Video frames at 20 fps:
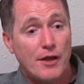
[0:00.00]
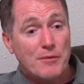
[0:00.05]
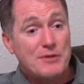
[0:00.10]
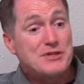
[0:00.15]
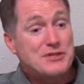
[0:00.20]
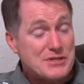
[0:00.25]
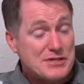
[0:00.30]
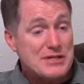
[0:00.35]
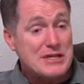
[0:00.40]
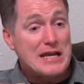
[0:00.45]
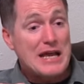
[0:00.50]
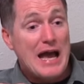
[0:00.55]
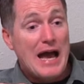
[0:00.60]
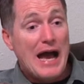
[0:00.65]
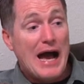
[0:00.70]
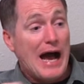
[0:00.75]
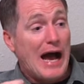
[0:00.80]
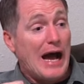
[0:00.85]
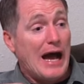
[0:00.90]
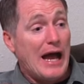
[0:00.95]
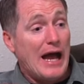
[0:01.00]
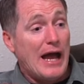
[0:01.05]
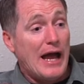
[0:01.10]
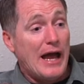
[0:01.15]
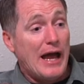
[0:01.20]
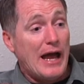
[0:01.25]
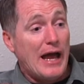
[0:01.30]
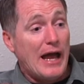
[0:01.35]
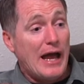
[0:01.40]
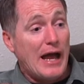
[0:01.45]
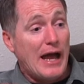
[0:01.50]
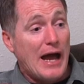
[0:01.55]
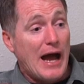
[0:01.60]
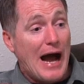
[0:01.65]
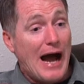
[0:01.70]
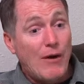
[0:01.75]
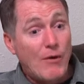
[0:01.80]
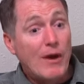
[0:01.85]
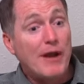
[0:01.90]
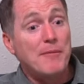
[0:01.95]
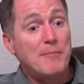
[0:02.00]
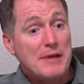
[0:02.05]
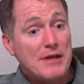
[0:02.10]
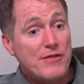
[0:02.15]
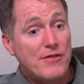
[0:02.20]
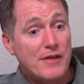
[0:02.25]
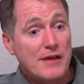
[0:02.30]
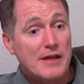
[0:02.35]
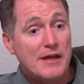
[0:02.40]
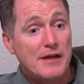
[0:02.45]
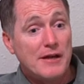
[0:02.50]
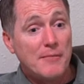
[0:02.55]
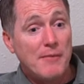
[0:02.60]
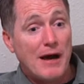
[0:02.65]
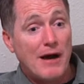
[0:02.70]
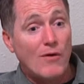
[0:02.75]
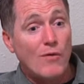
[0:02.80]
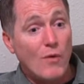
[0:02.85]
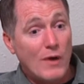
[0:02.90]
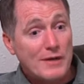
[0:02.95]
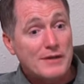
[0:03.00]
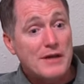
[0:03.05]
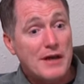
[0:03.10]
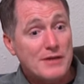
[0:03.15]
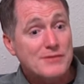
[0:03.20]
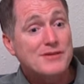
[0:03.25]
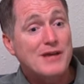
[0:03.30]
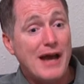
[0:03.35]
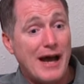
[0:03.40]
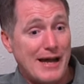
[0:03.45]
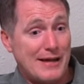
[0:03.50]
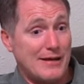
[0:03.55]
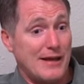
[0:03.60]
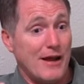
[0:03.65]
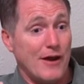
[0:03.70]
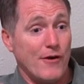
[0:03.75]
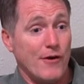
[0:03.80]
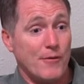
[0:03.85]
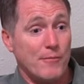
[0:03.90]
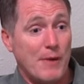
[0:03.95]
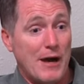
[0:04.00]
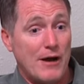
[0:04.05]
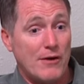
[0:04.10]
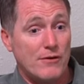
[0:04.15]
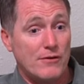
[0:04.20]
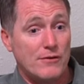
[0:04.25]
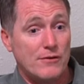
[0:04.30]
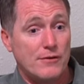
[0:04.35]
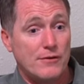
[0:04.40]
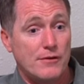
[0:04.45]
You see, I want to be thinking about what does God care about?